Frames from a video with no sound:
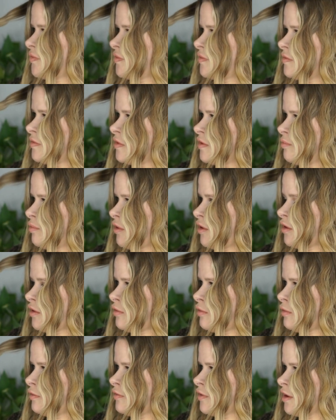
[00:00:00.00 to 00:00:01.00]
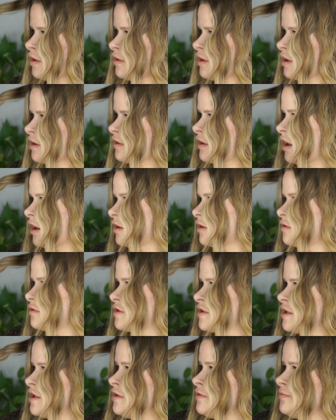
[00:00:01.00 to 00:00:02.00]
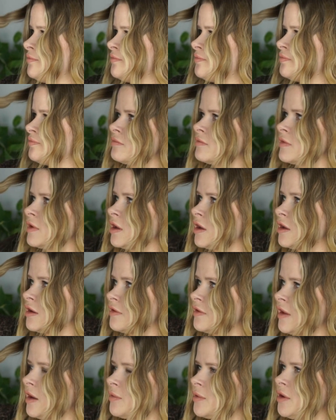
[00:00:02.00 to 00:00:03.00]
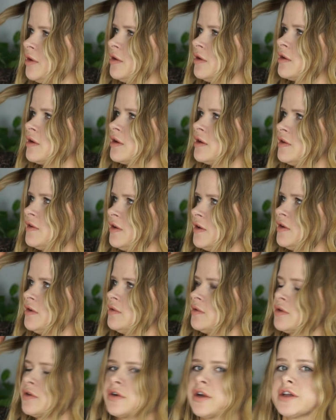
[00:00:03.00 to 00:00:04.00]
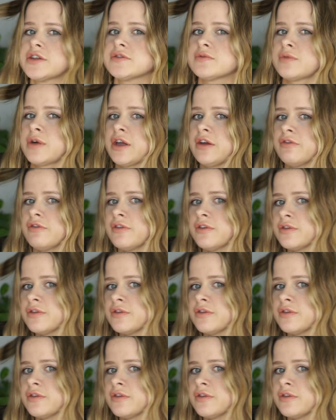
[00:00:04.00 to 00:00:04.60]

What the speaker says: the bar over it like that, you see? That way you can continue your nice wave.